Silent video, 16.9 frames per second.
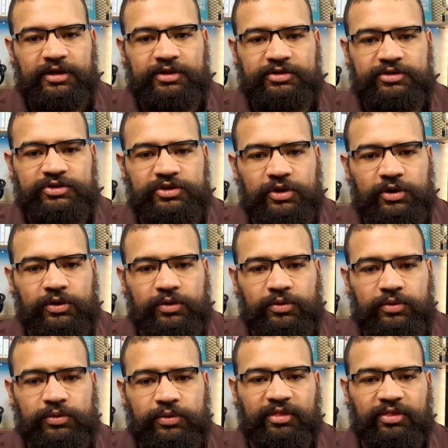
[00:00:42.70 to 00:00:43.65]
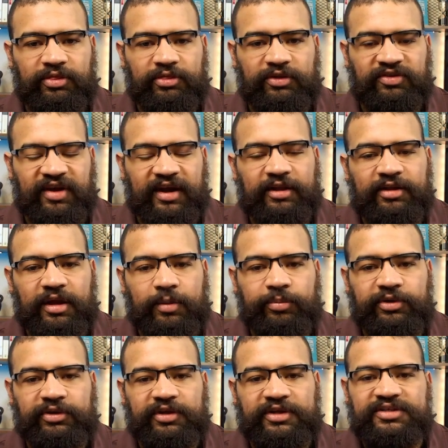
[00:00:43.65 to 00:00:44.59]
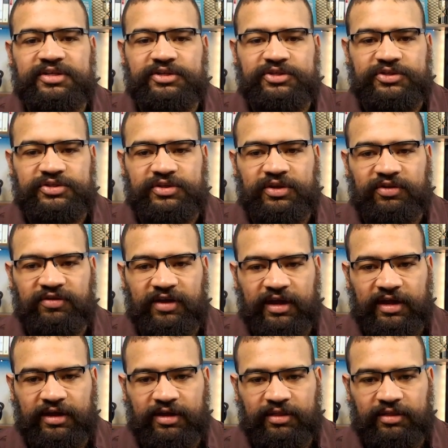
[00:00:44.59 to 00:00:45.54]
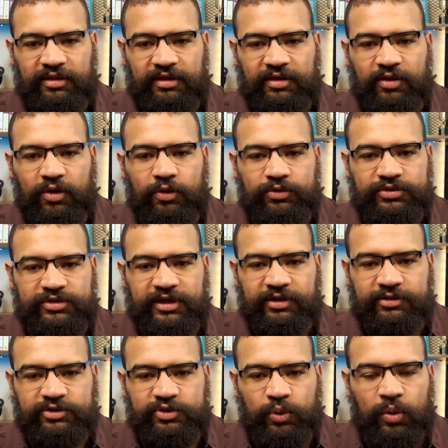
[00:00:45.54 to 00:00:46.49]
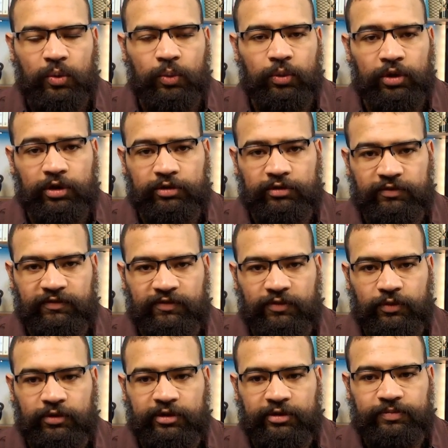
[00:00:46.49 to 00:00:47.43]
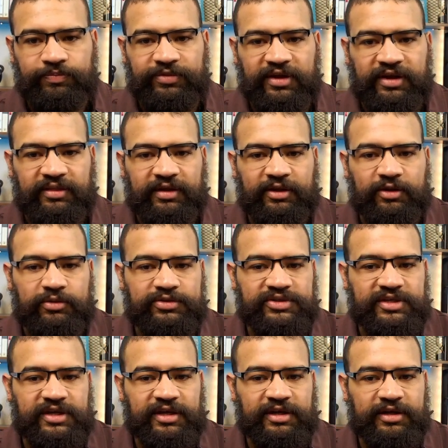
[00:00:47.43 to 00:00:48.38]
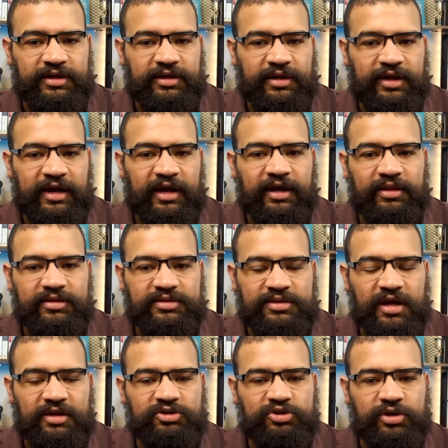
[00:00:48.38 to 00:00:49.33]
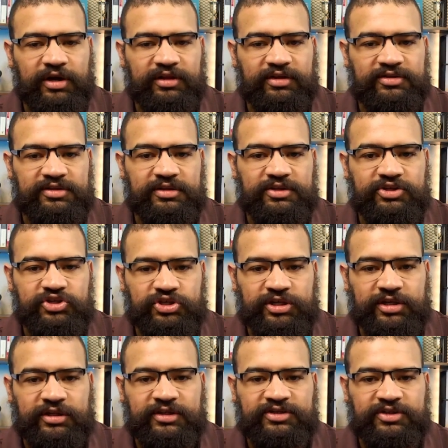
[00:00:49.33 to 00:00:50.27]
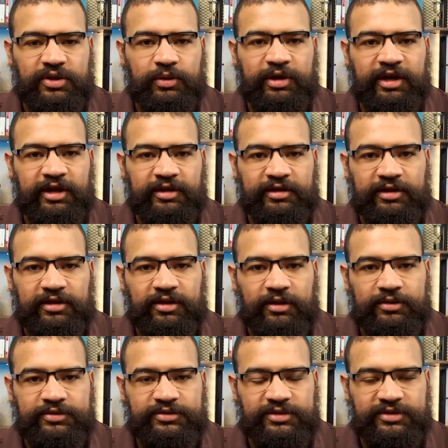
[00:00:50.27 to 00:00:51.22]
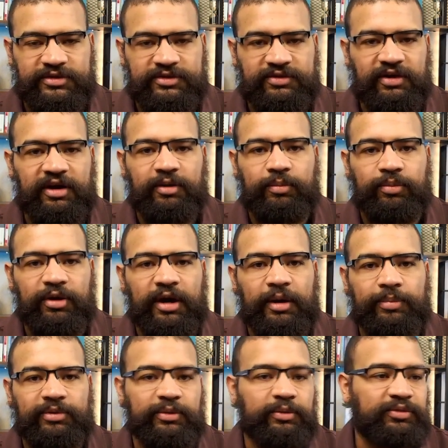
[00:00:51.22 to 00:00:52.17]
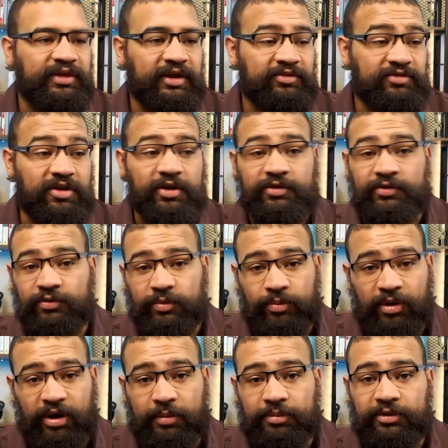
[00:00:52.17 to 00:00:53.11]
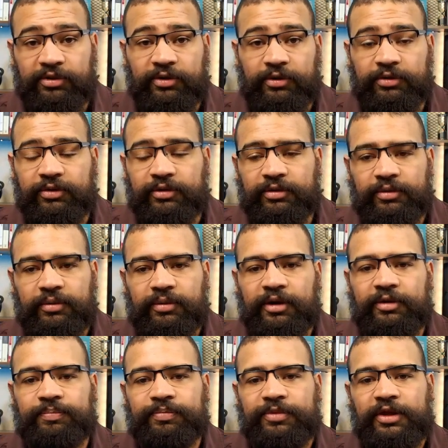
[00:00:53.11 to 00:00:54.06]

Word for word: So the title company doesn't just take the wholesaler's word for it and they don't say, hey, this contract is legit. Let's go ahead and close this entire property without talking to the property owner, right?